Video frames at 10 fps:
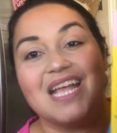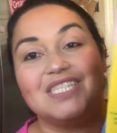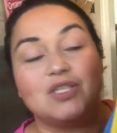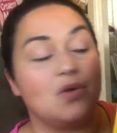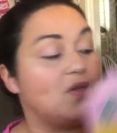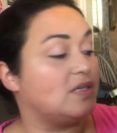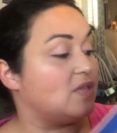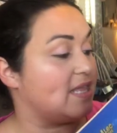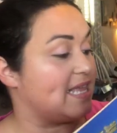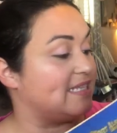So those are
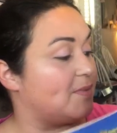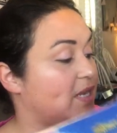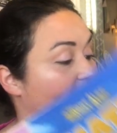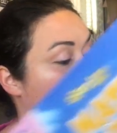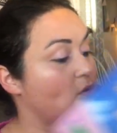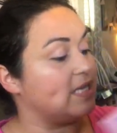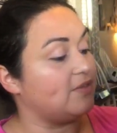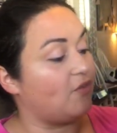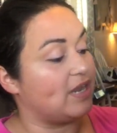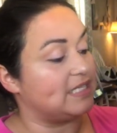the things that we're gonna focus
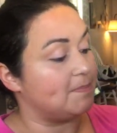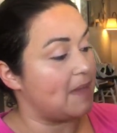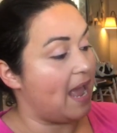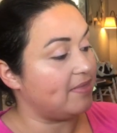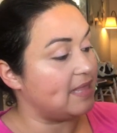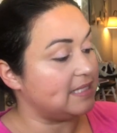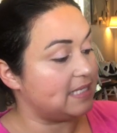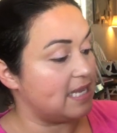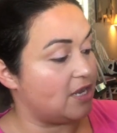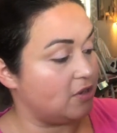for his math this
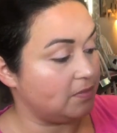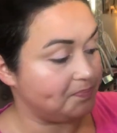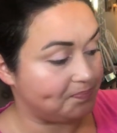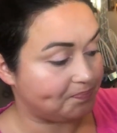year.